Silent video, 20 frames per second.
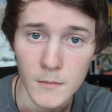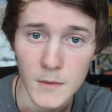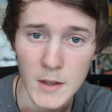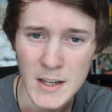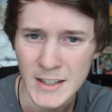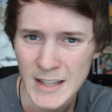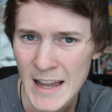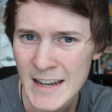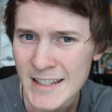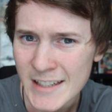
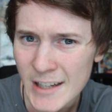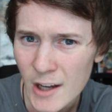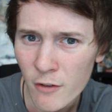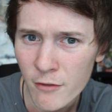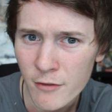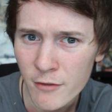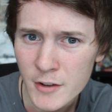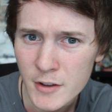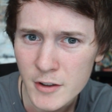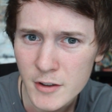Is that
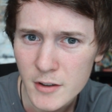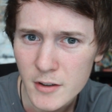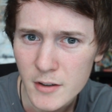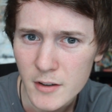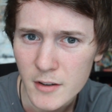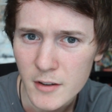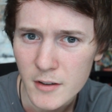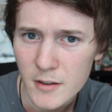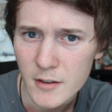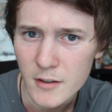selfish?
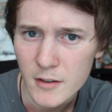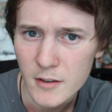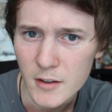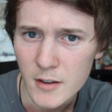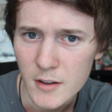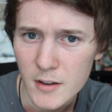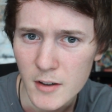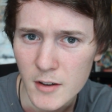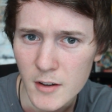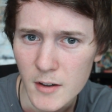
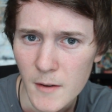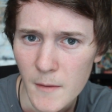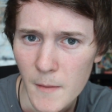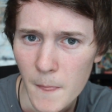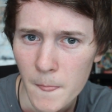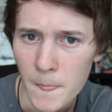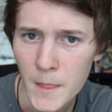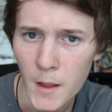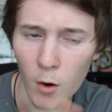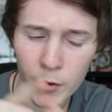
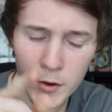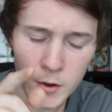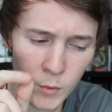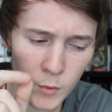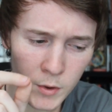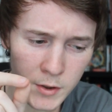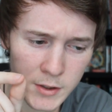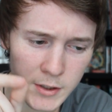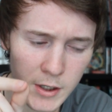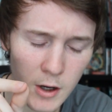No, you know
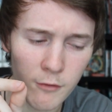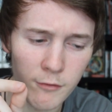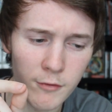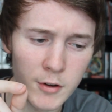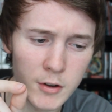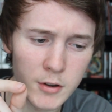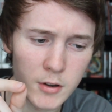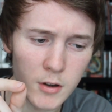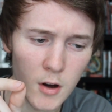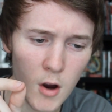what's
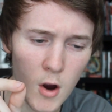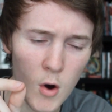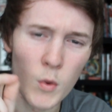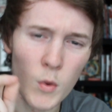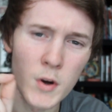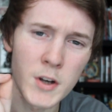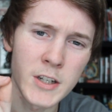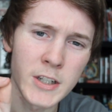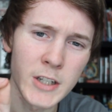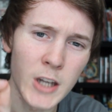selfish?
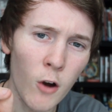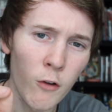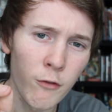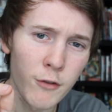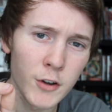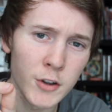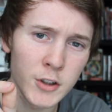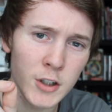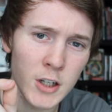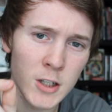What's
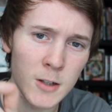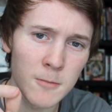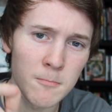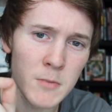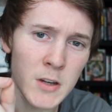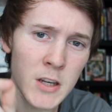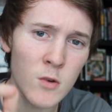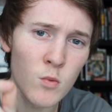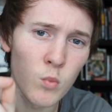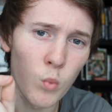selfish is
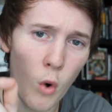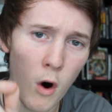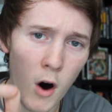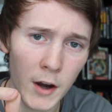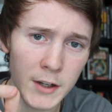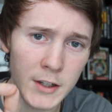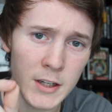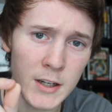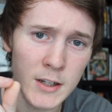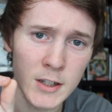me
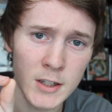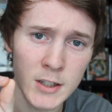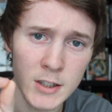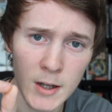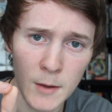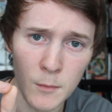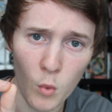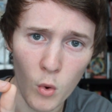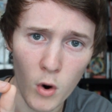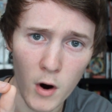wanting
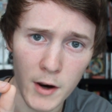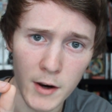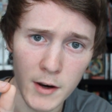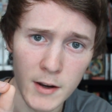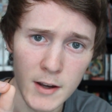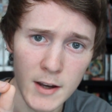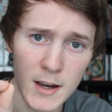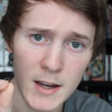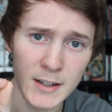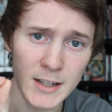someone
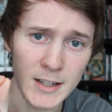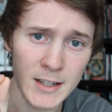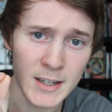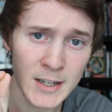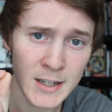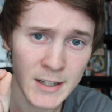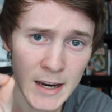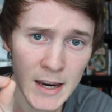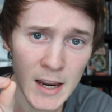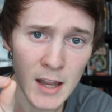to
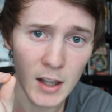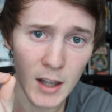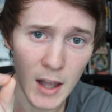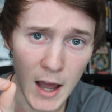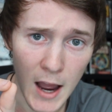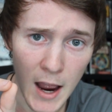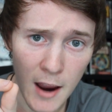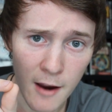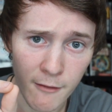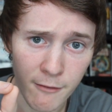stay
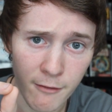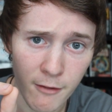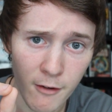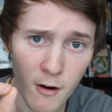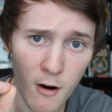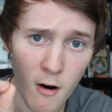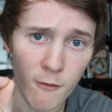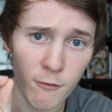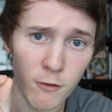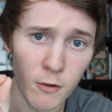alive
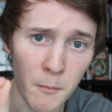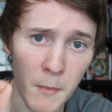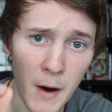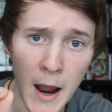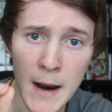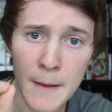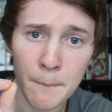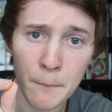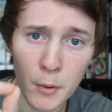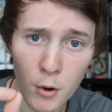for
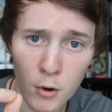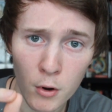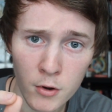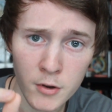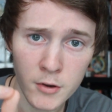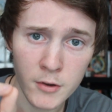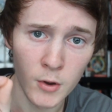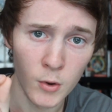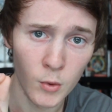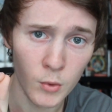my
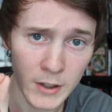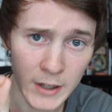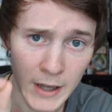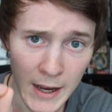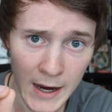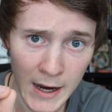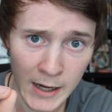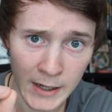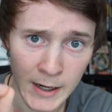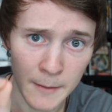personal
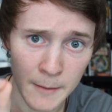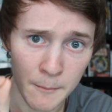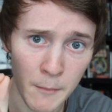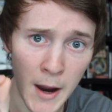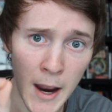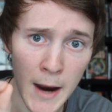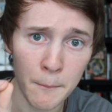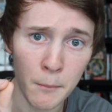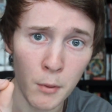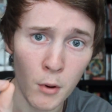gain and
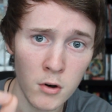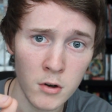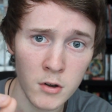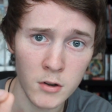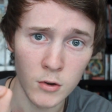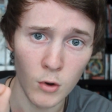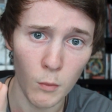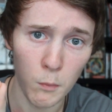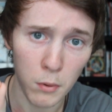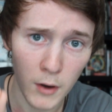my
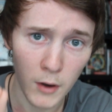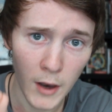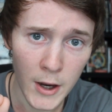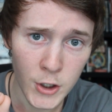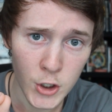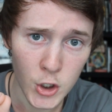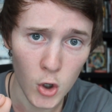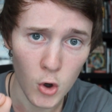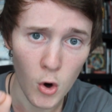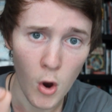personal
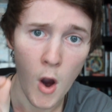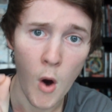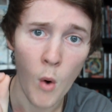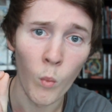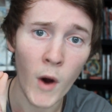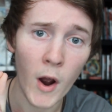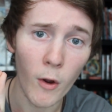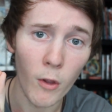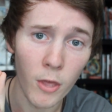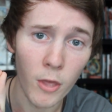pleasure
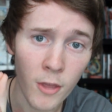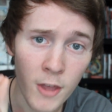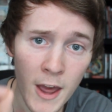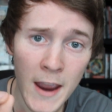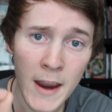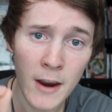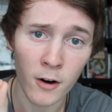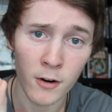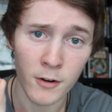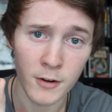while
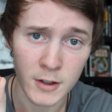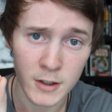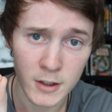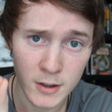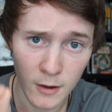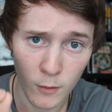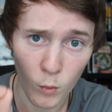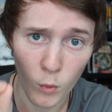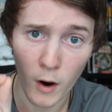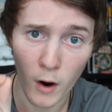they are in,
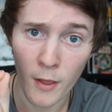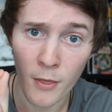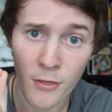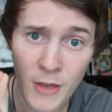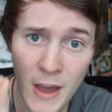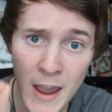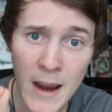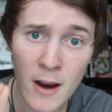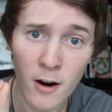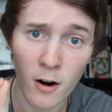while
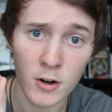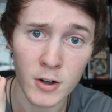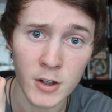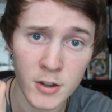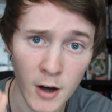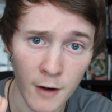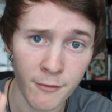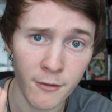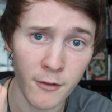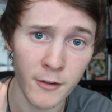they are
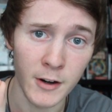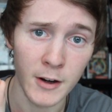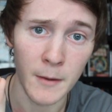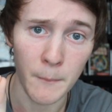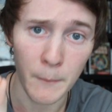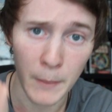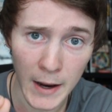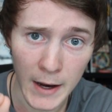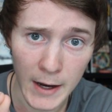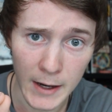suffering in
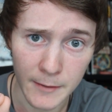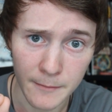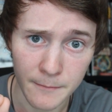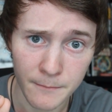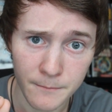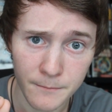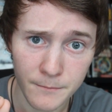pain.